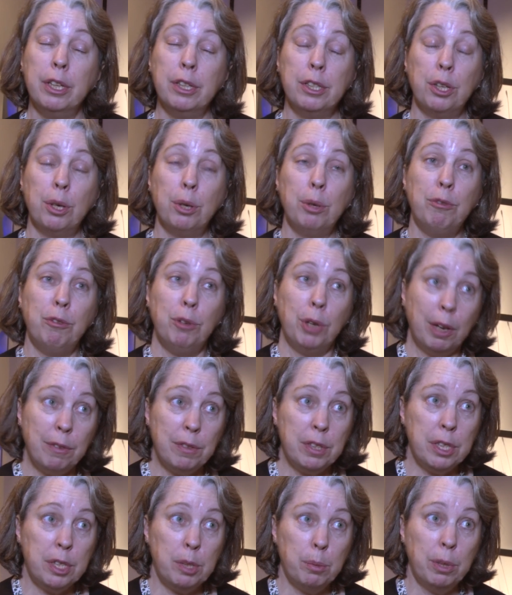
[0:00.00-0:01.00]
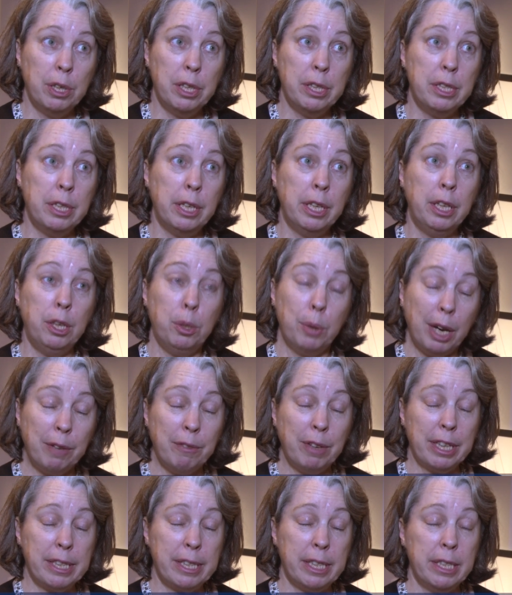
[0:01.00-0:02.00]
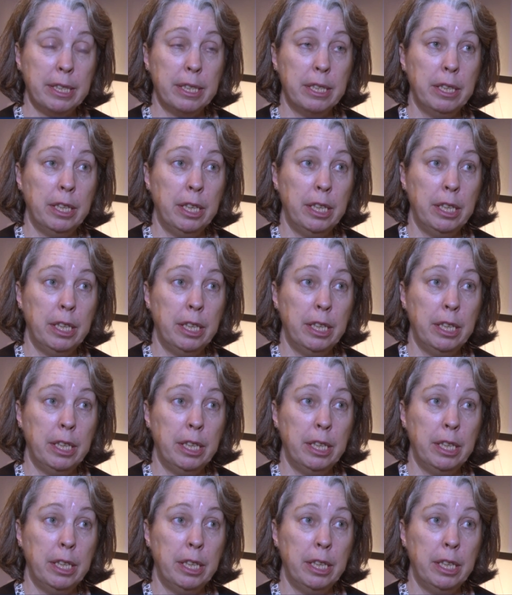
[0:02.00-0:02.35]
So if you have a disability, you have access